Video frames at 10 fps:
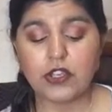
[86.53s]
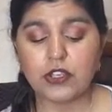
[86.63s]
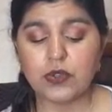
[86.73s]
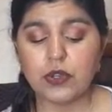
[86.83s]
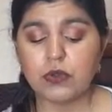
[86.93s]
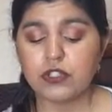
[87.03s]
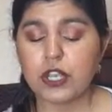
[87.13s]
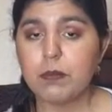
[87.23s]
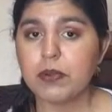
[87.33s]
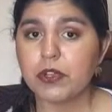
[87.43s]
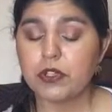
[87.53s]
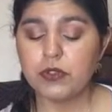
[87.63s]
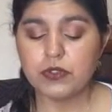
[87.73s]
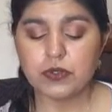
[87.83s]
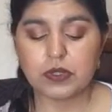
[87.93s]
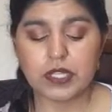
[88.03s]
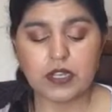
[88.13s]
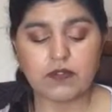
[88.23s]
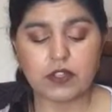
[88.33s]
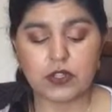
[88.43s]
You know, Jumper used to
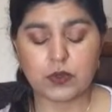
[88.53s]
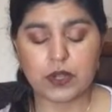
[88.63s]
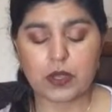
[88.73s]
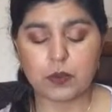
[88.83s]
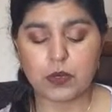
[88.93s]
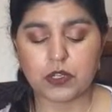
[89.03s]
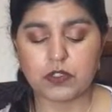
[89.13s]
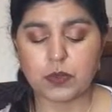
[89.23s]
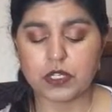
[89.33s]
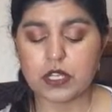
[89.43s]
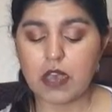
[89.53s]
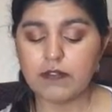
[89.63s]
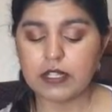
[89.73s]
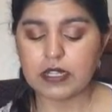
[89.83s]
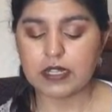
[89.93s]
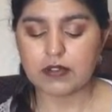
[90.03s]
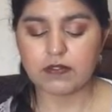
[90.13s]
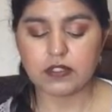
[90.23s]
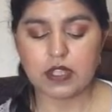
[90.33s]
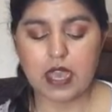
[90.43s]
live in the great woods where Tufty
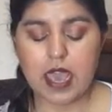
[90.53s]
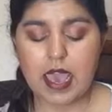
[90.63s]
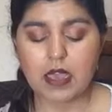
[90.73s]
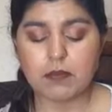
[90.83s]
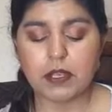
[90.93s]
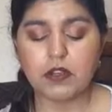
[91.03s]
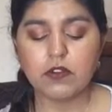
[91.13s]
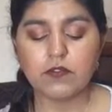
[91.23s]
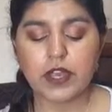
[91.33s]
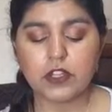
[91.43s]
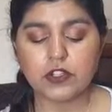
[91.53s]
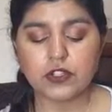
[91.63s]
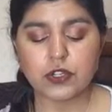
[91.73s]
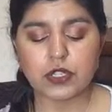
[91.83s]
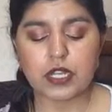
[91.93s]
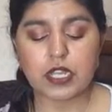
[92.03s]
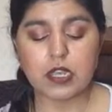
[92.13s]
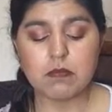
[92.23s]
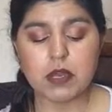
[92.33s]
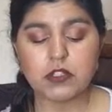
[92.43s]
lives, and Peter felt sure that
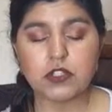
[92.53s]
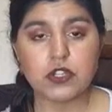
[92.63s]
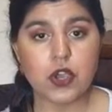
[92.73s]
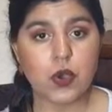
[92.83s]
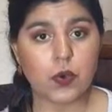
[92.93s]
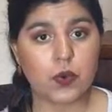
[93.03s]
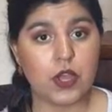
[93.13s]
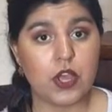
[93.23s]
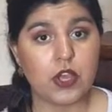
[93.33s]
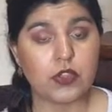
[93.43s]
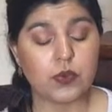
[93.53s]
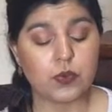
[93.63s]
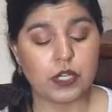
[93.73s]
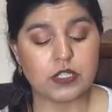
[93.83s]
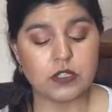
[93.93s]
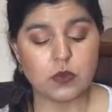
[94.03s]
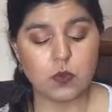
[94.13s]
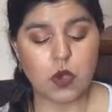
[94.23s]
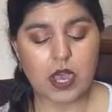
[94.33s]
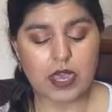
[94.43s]
he must know the
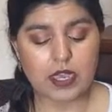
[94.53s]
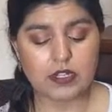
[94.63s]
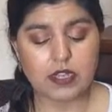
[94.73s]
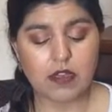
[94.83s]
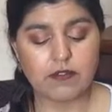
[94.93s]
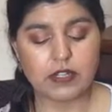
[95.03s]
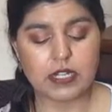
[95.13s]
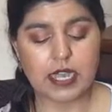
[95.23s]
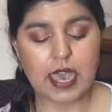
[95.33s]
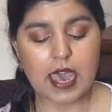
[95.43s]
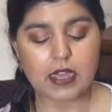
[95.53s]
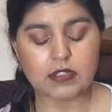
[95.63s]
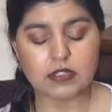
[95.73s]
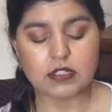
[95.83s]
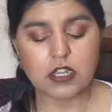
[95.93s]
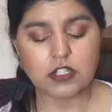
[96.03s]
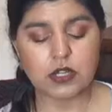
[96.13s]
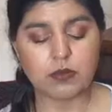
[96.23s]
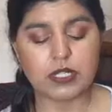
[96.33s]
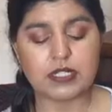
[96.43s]
reason why Tufty has such
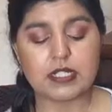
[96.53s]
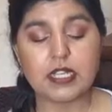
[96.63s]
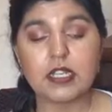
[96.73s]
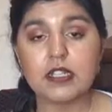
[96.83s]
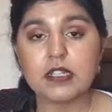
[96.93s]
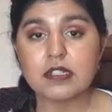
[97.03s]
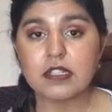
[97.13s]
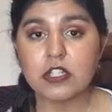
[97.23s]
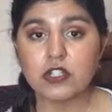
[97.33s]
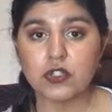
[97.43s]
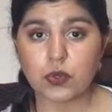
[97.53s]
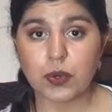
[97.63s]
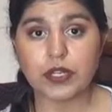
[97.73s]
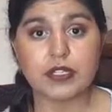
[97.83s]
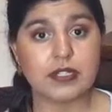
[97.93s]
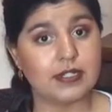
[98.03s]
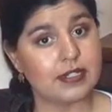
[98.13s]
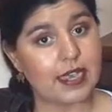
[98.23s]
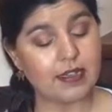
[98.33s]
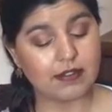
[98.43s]
a ridiculously short
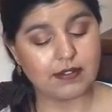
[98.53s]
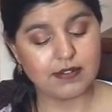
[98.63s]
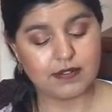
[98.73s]
tail.